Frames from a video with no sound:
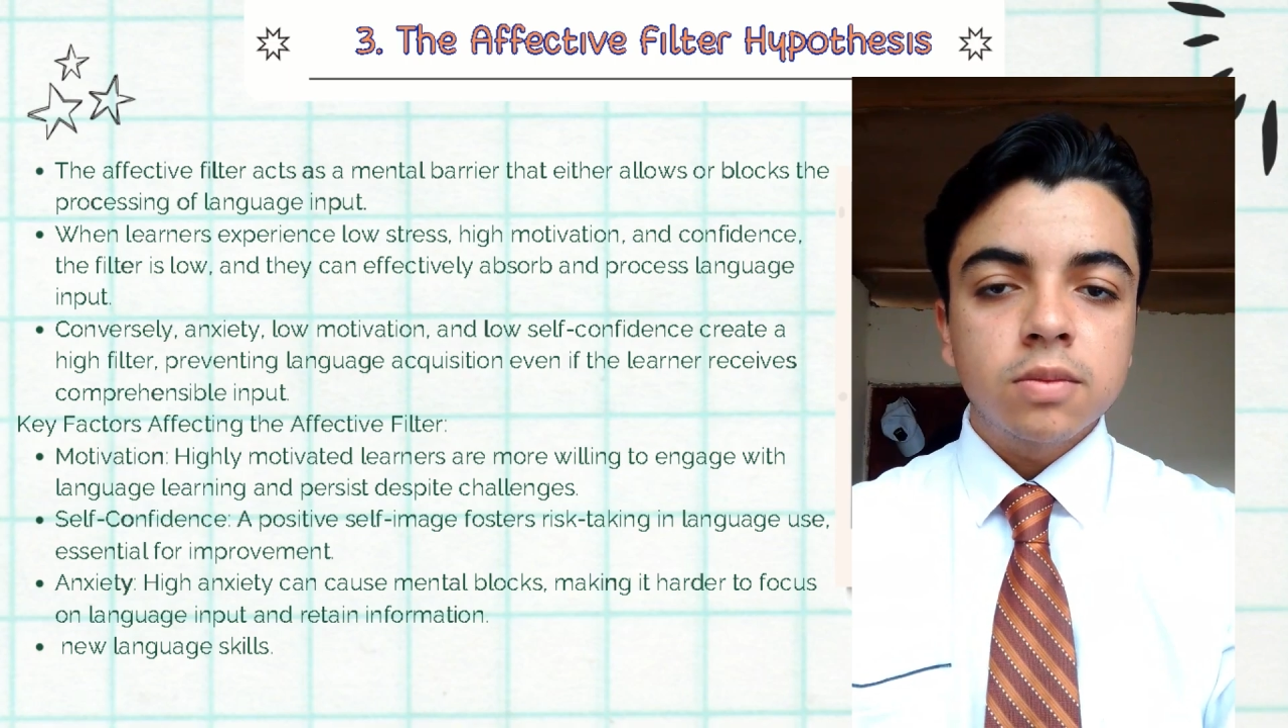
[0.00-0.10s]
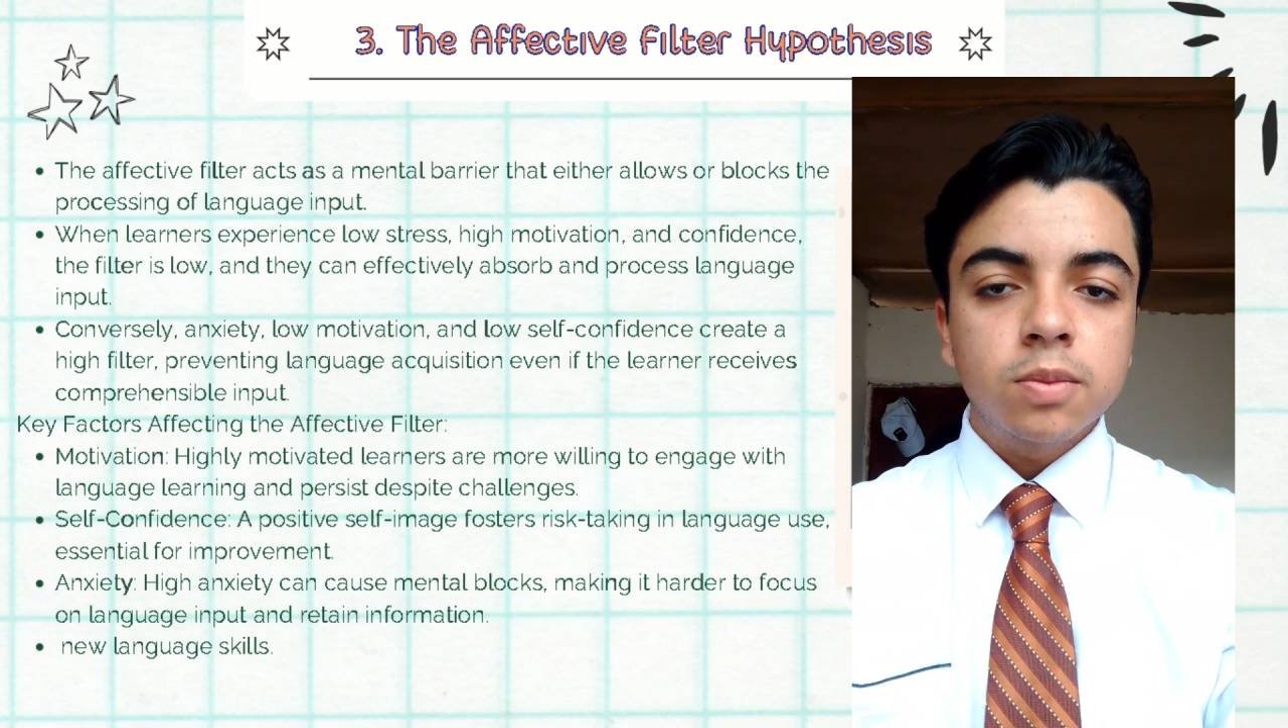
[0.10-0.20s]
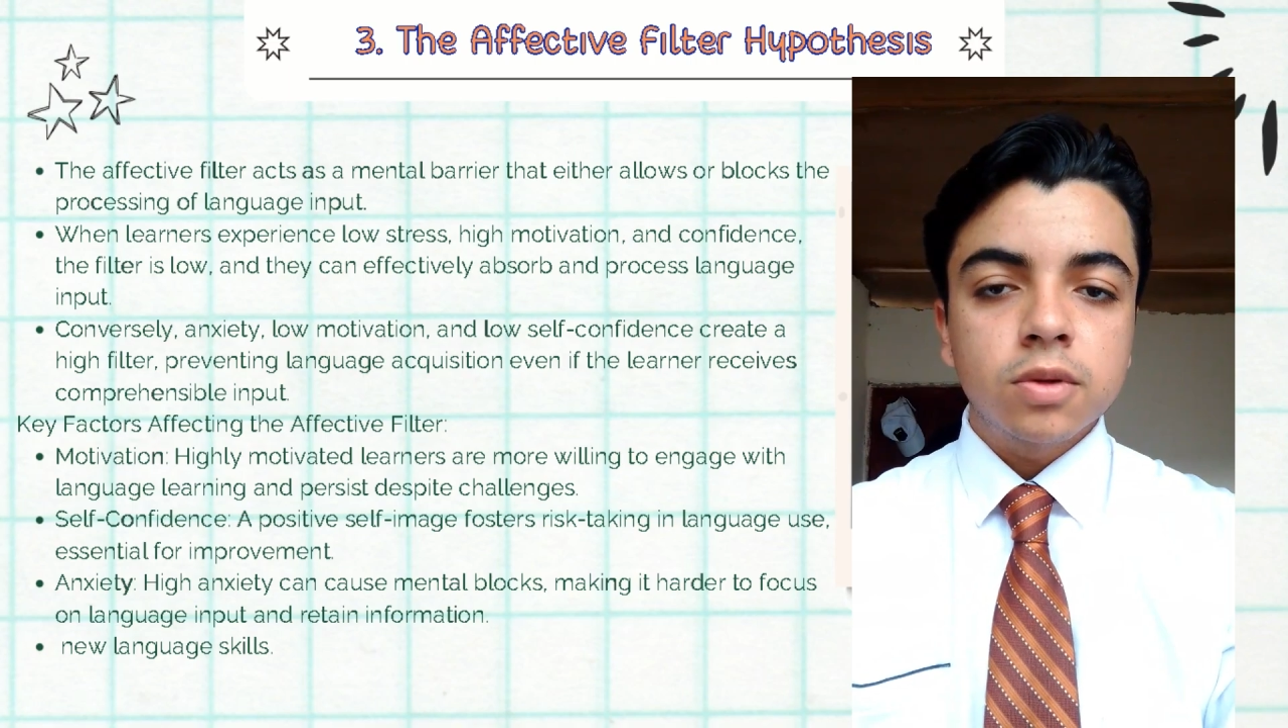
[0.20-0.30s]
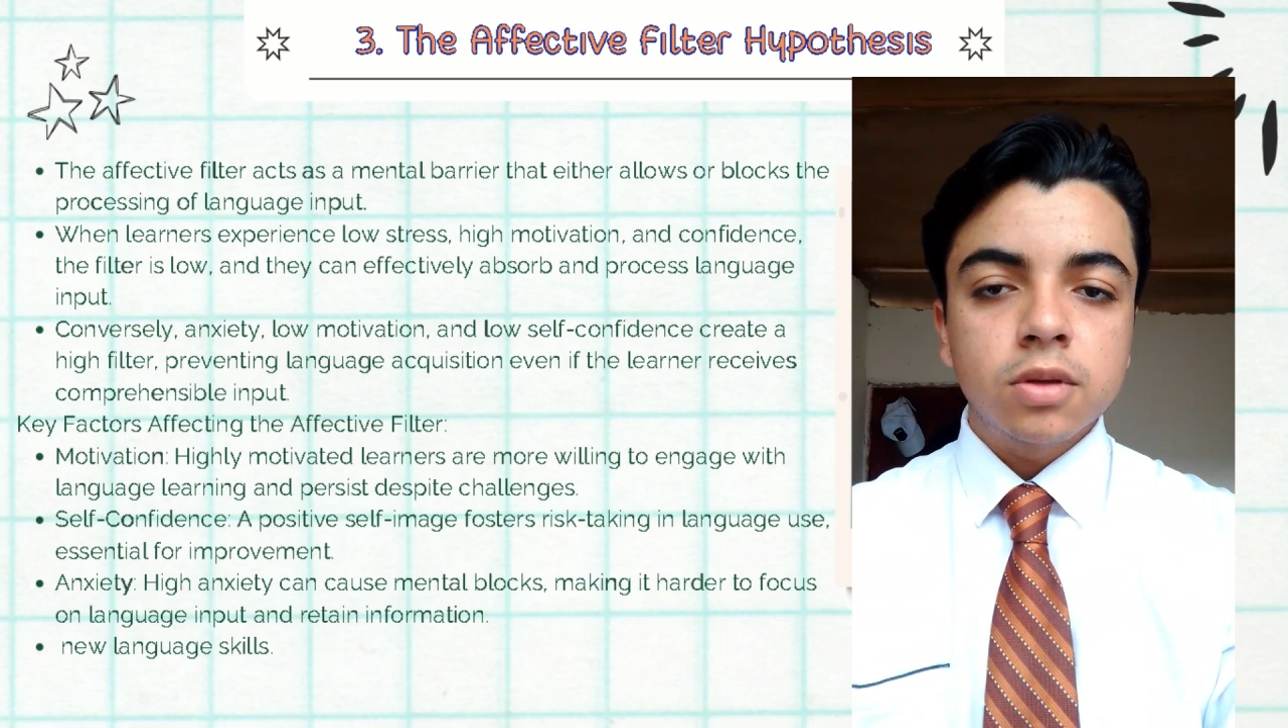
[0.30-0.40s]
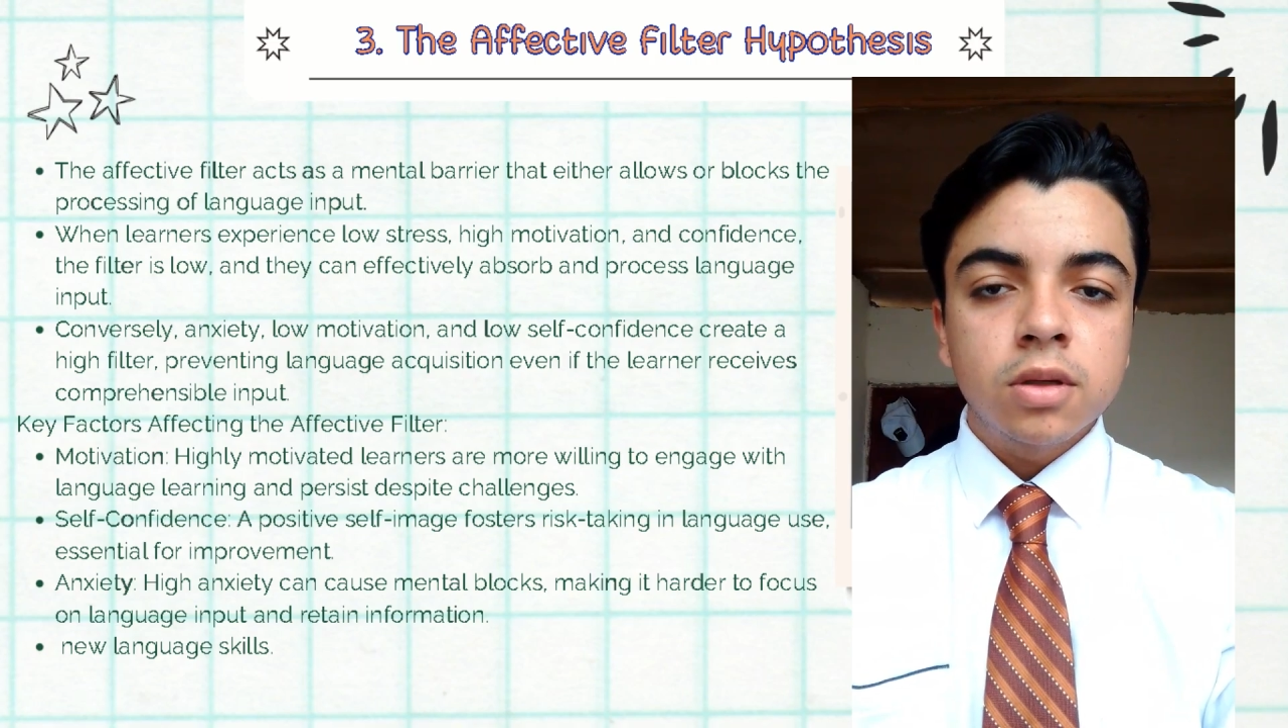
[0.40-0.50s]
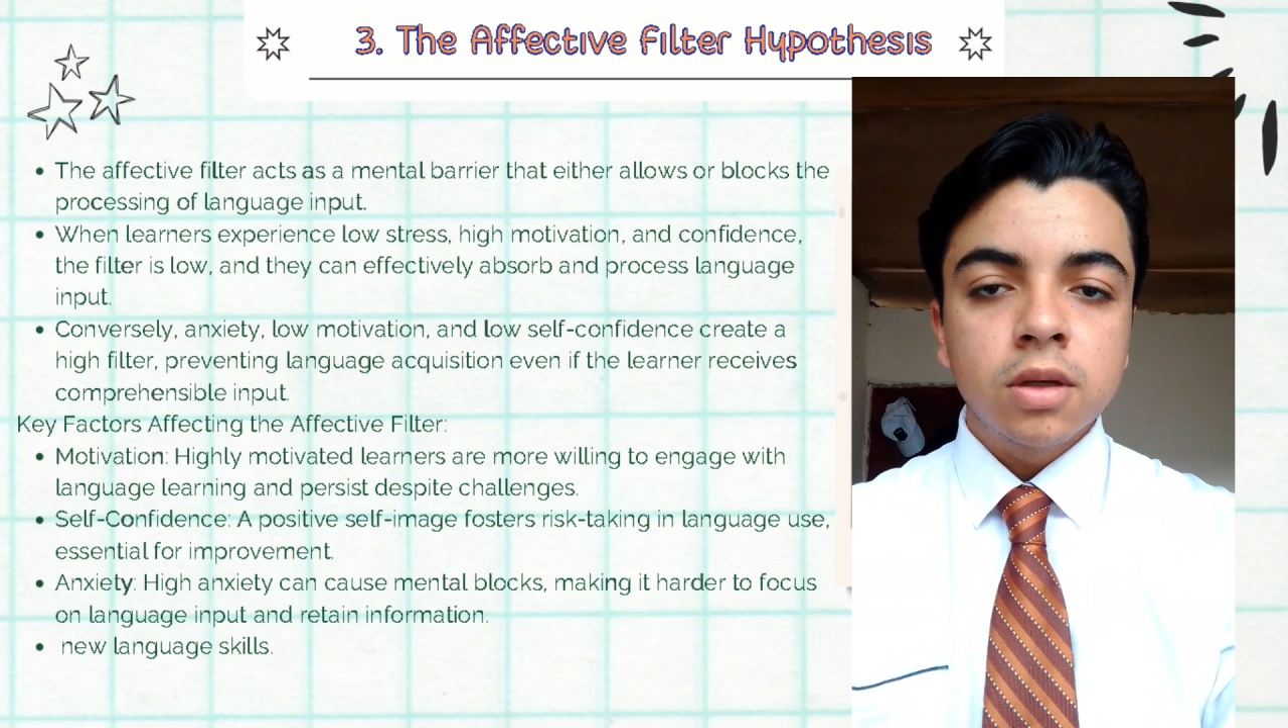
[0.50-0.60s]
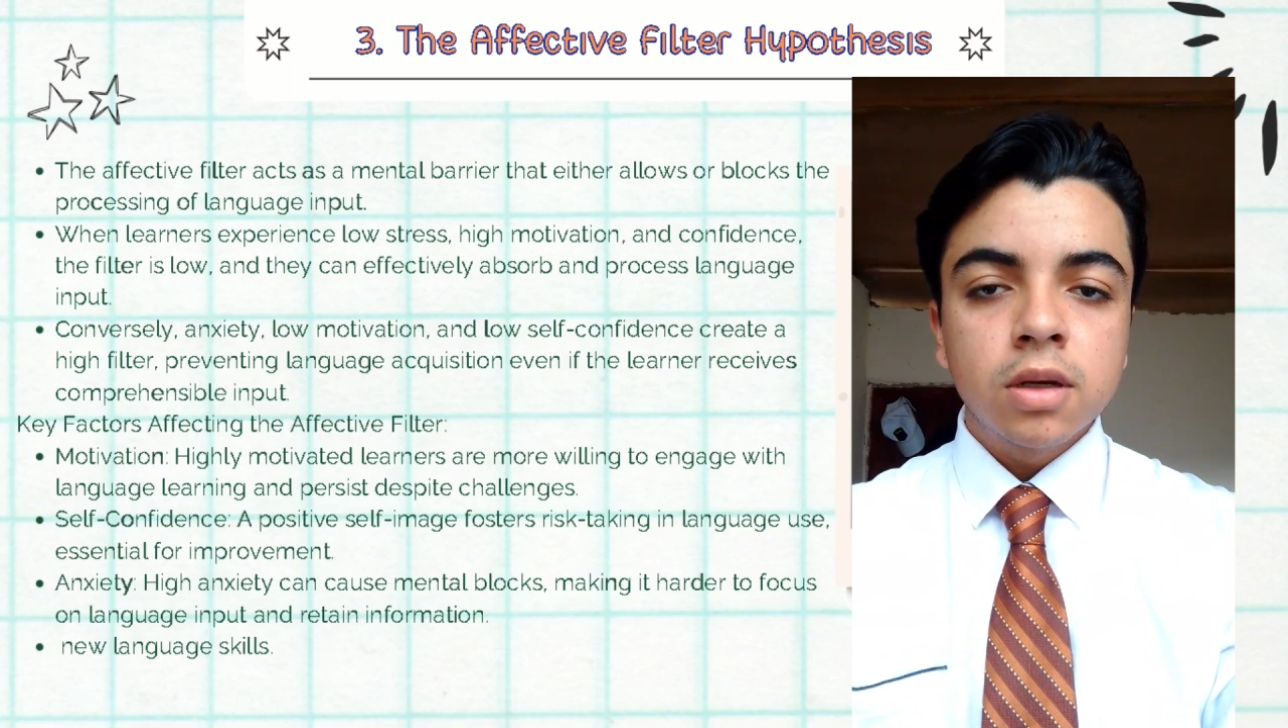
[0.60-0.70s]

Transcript: input.